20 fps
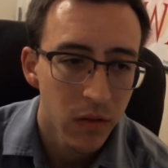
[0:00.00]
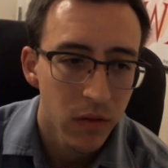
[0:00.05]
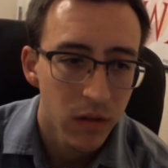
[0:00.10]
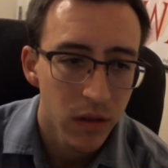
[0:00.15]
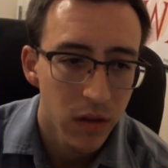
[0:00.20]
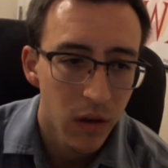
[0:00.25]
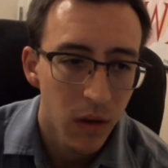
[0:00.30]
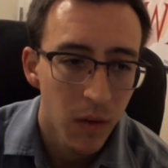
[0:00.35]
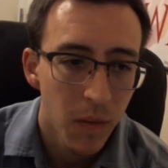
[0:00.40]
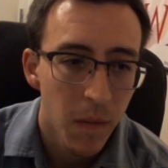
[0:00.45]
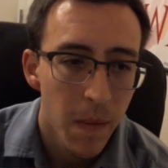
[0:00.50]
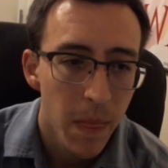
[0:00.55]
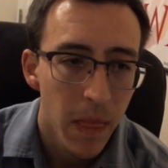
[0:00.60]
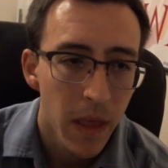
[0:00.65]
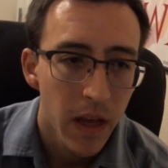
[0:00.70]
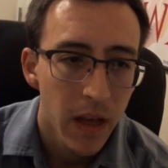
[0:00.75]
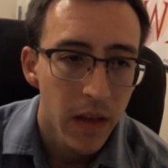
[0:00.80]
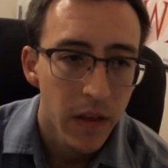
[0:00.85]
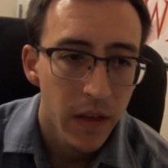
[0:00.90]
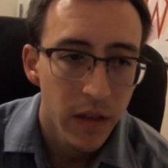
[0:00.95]
So
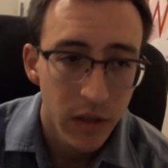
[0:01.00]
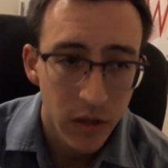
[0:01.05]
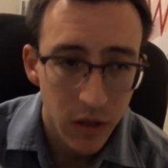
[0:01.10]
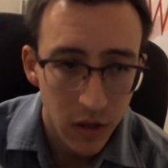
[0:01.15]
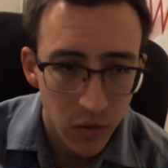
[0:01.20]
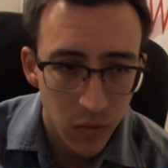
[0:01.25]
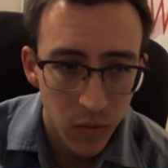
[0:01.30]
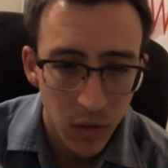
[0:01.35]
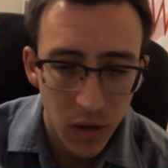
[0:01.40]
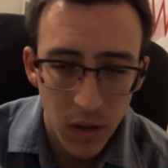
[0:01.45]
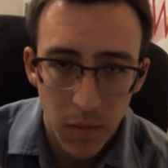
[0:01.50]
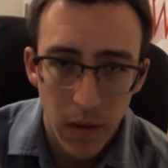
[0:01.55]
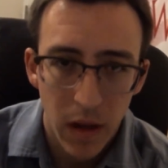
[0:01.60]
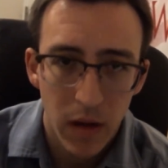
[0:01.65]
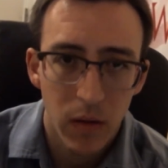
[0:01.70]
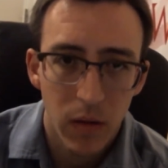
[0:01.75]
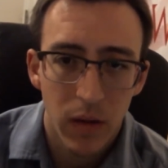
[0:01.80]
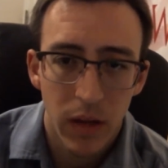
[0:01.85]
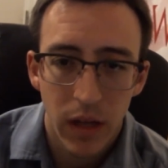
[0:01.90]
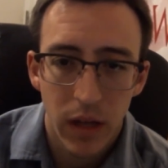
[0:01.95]
This is just really
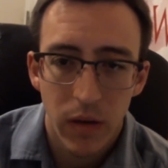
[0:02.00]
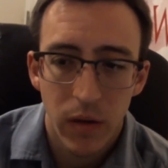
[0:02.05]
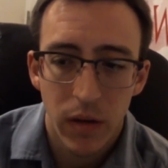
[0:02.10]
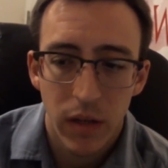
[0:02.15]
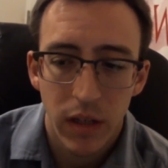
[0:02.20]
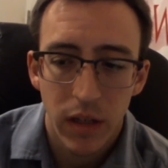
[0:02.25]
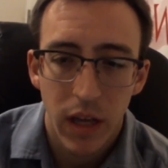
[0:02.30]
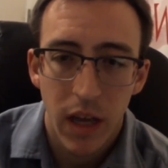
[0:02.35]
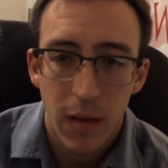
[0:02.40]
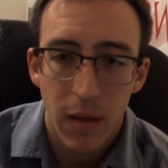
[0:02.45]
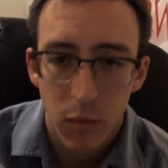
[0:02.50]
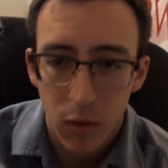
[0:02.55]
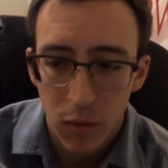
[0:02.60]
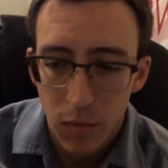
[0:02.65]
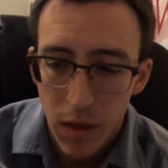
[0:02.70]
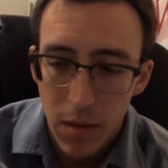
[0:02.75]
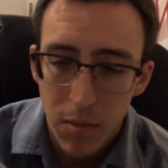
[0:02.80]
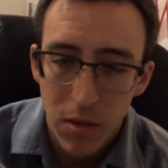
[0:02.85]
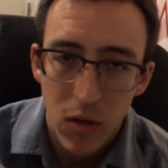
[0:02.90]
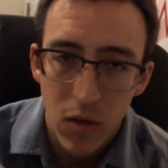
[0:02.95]
better later in the game, where
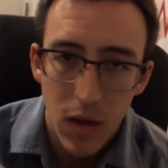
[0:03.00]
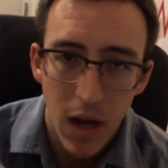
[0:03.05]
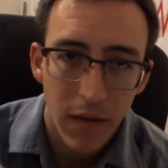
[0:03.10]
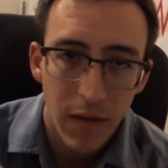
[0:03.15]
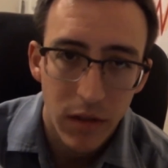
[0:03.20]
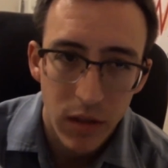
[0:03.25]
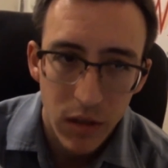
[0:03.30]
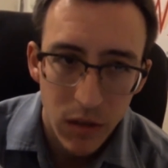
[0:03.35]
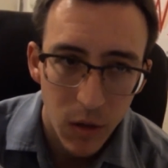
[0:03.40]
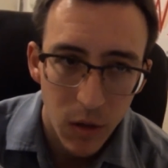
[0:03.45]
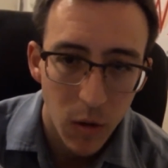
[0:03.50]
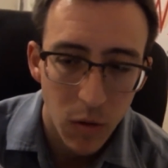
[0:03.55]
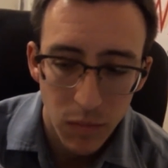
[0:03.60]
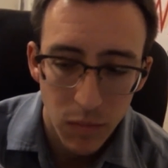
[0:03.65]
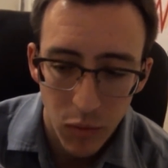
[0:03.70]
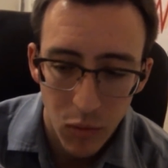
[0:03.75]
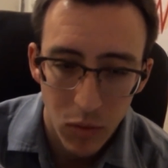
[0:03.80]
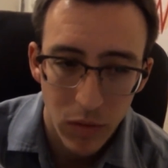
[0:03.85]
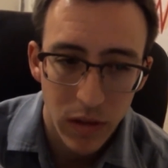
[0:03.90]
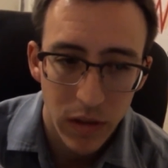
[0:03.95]
maybe you have a stalled
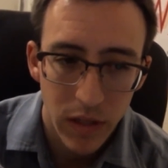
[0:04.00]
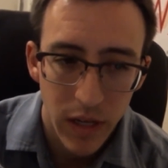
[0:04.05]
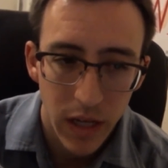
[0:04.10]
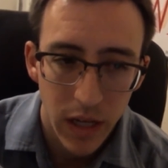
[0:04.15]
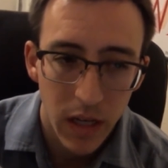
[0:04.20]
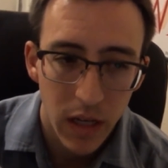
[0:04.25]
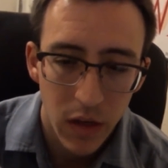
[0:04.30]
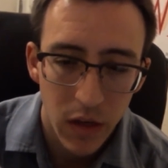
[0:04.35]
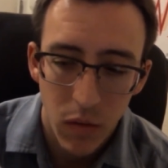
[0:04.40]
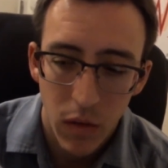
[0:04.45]
board state and you